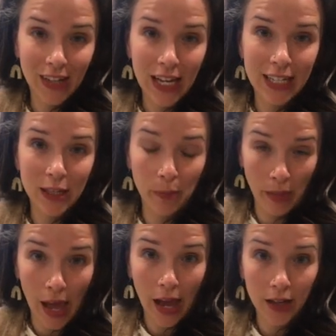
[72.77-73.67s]
I need the
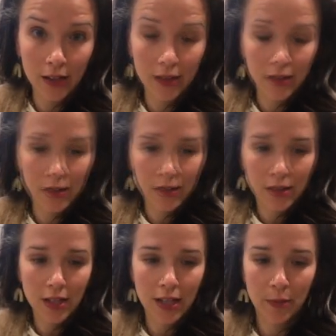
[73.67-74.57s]
black.
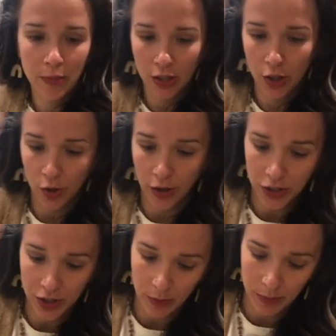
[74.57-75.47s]
And then I'm gonna
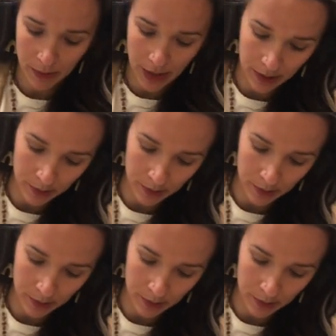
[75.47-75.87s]
crunch it up in my